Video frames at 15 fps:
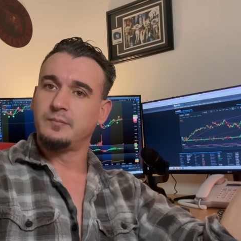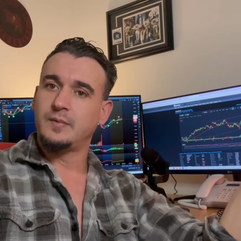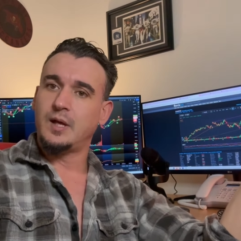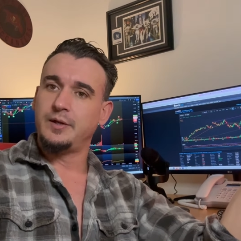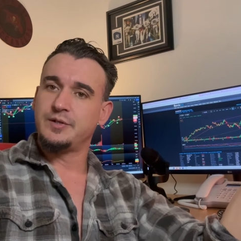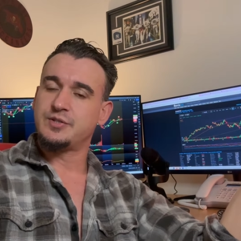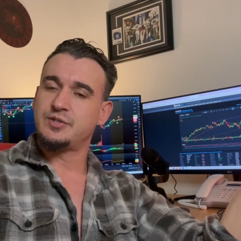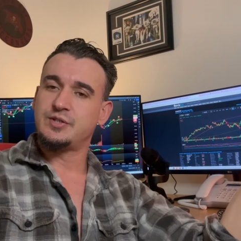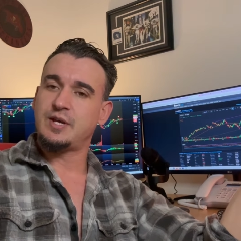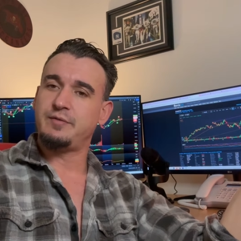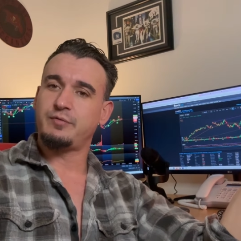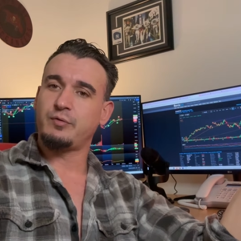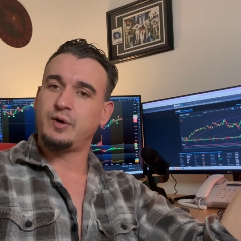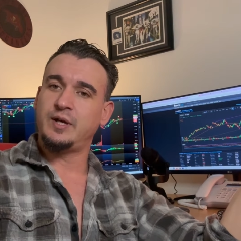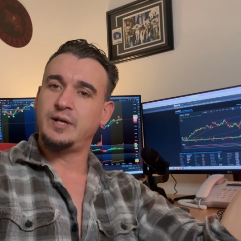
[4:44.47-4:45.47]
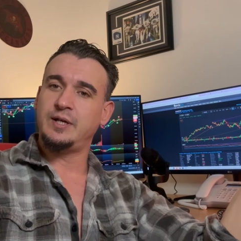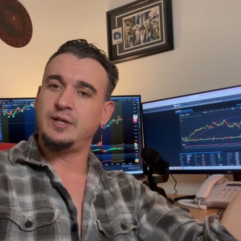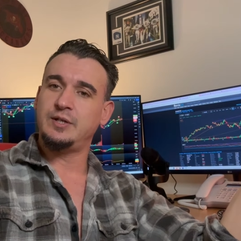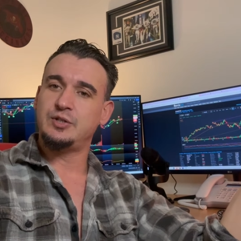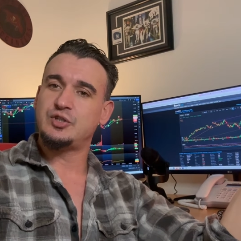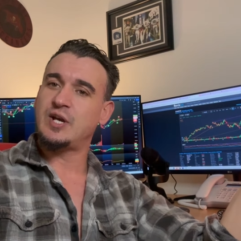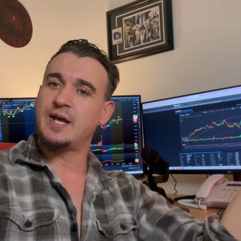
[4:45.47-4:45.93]
This is a
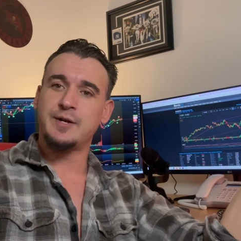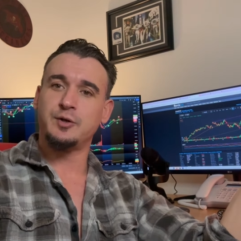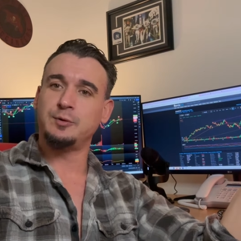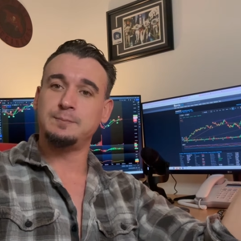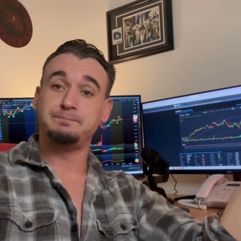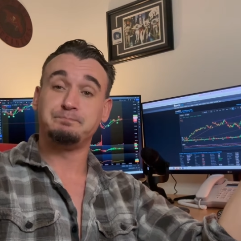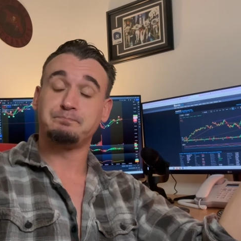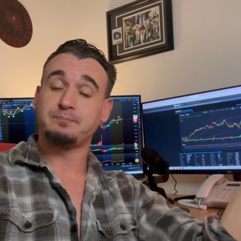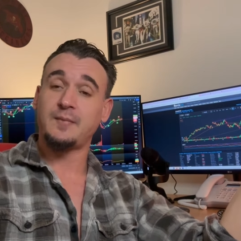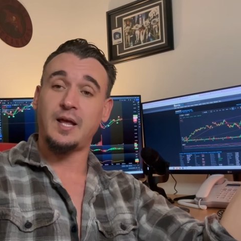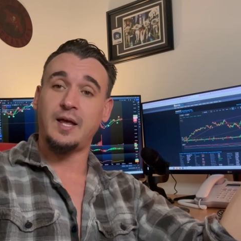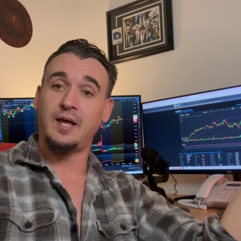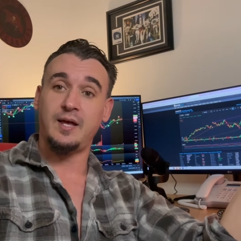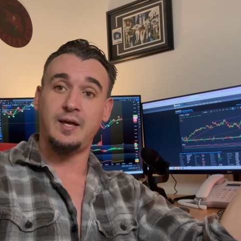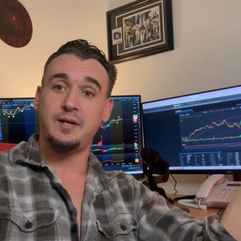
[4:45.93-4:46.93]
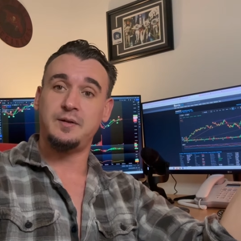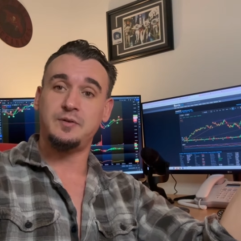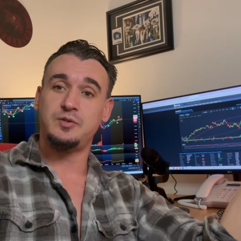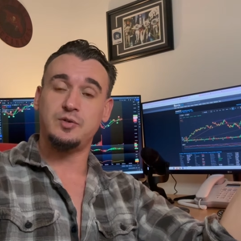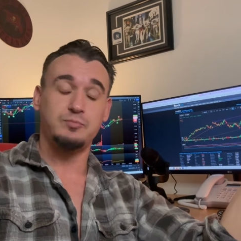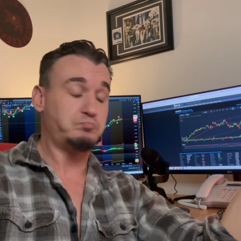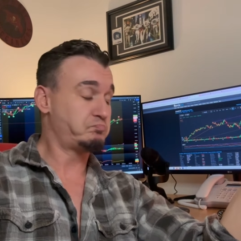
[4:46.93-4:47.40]
free channel and
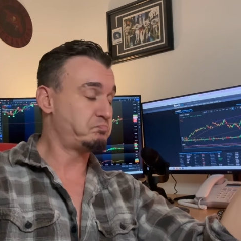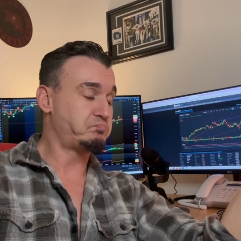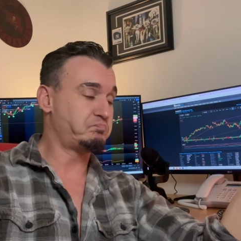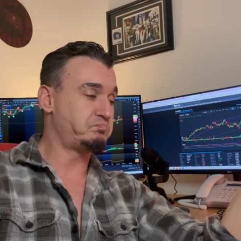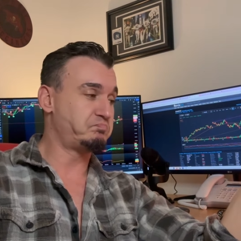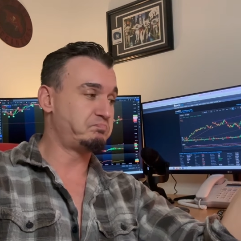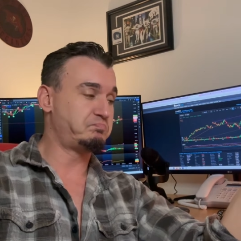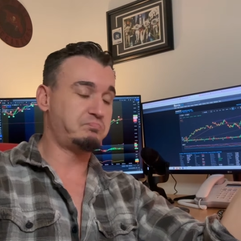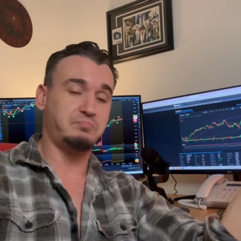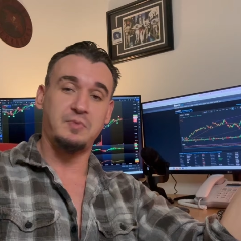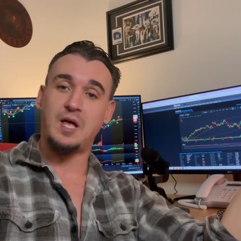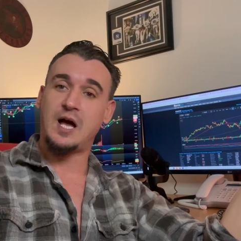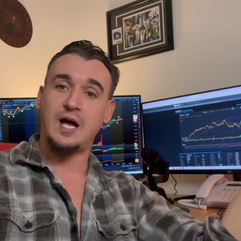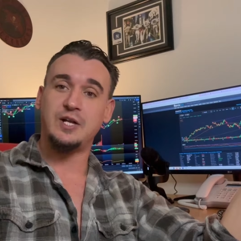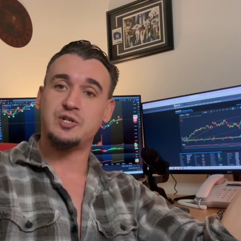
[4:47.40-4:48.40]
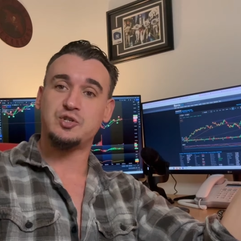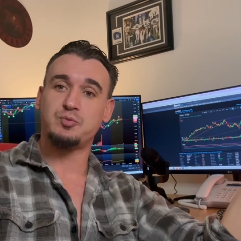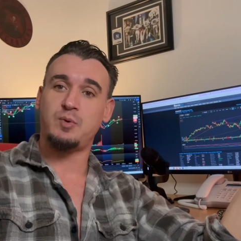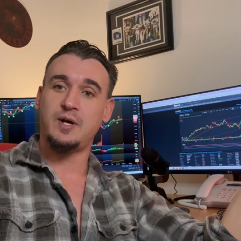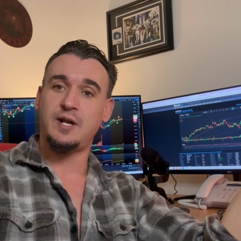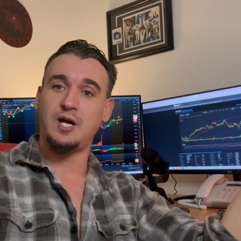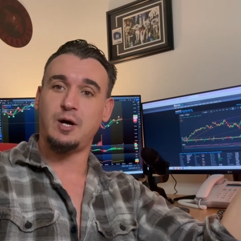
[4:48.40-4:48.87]
I just
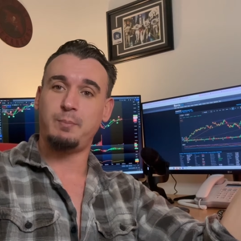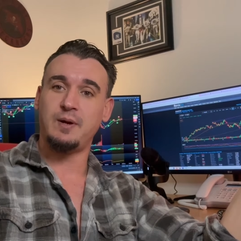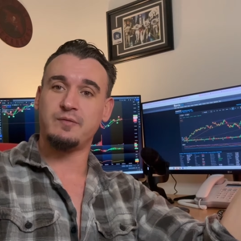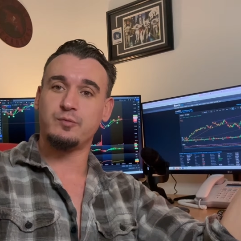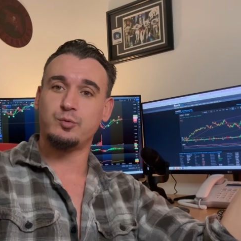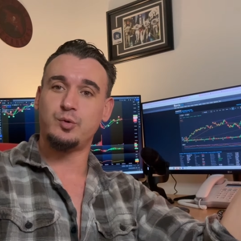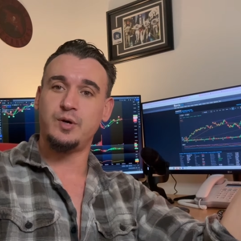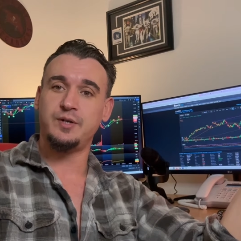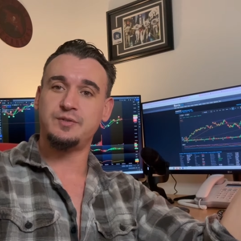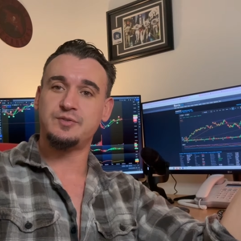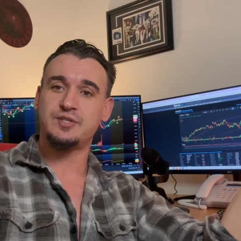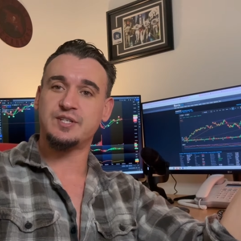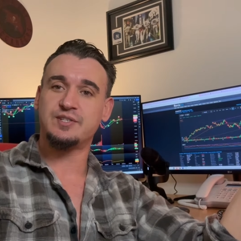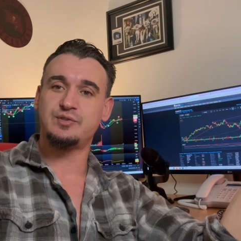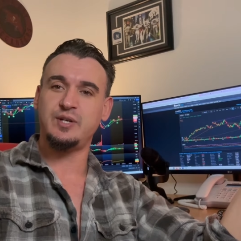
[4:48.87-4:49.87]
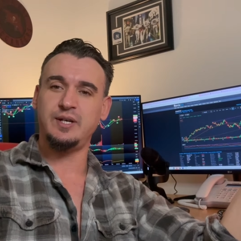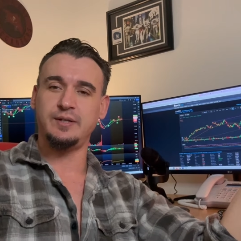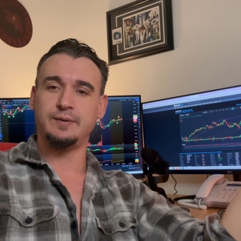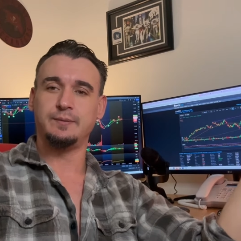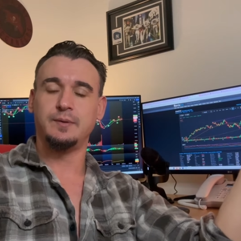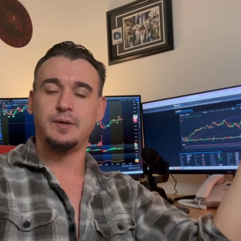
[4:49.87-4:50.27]
want to help everyone succeed.